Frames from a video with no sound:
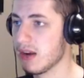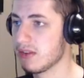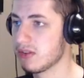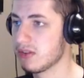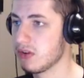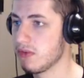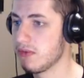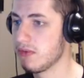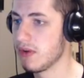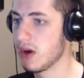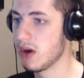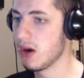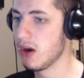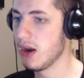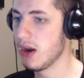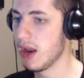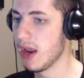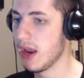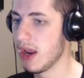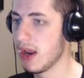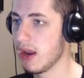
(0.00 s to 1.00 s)
minutes so
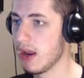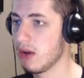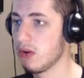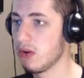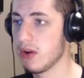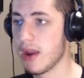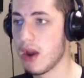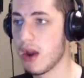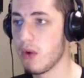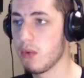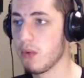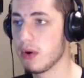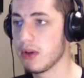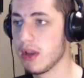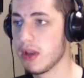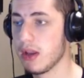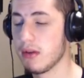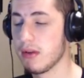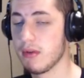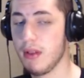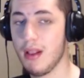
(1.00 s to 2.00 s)
far, and now we're
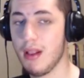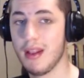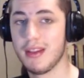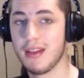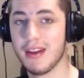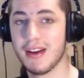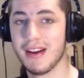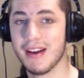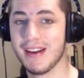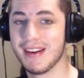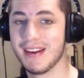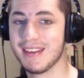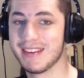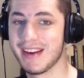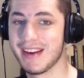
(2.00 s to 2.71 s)
done. Done